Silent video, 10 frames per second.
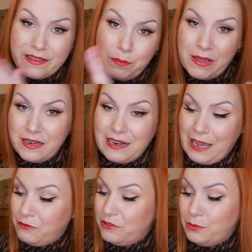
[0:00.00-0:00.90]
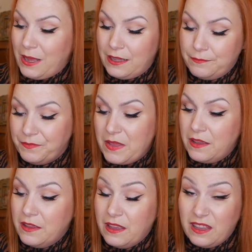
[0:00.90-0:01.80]
dip in and out as well
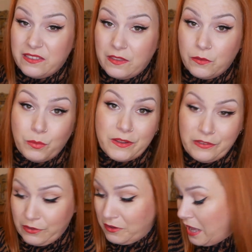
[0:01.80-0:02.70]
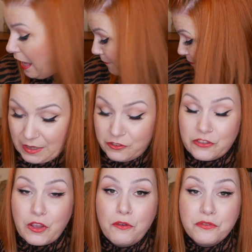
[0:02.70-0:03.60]
as this one. So yeah, I'll
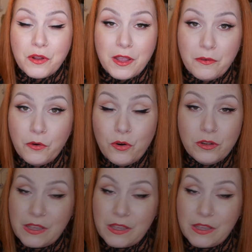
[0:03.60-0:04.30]
just go through it all,